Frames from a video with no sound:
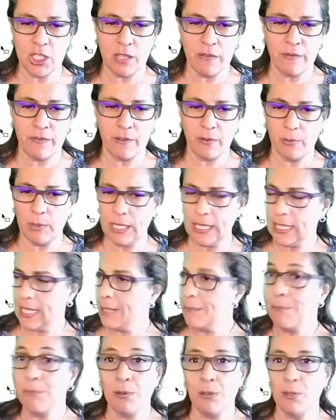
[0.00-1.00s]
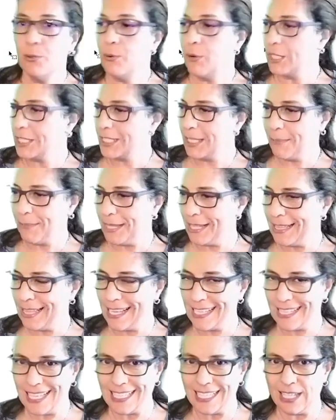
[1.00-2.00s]
of green and blue or something
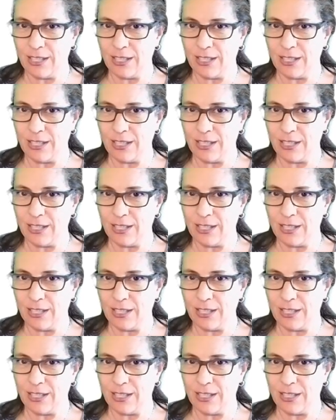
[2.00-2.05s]
like that.